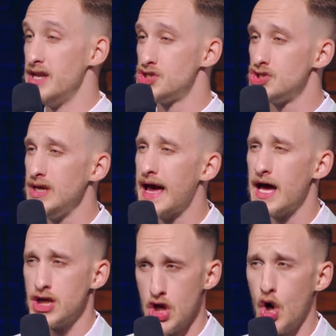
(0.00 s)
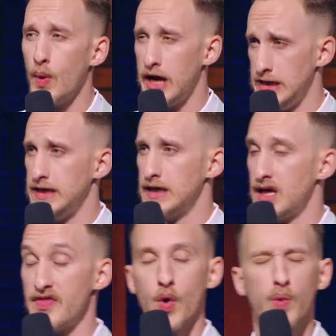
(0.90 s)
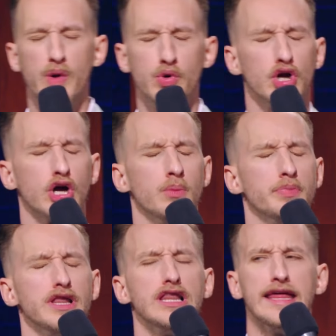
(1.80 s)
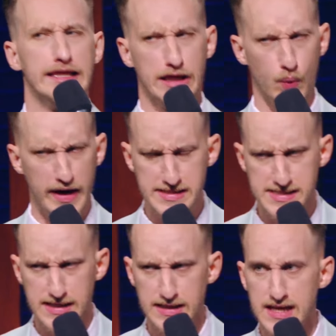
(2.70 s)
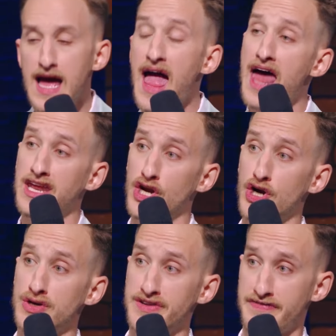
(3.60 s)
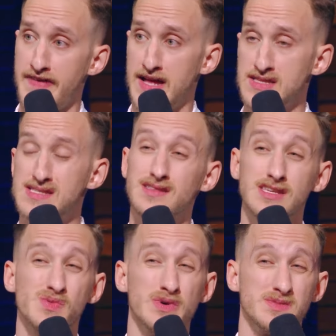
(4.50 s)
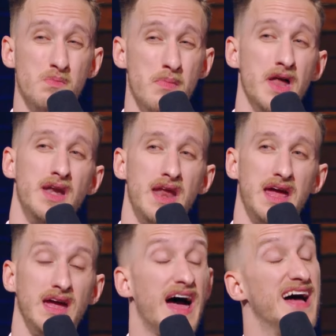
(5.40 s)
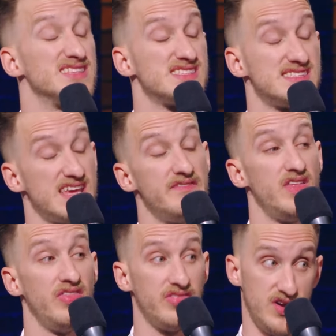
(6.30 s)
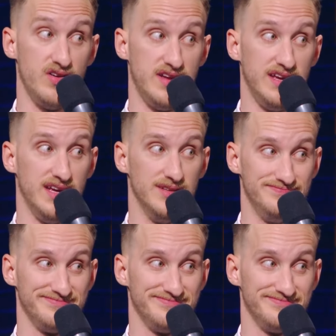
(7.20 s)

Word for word: And she had no idea that we were completely wasted. And in her defense, this was Monday at seven thirty.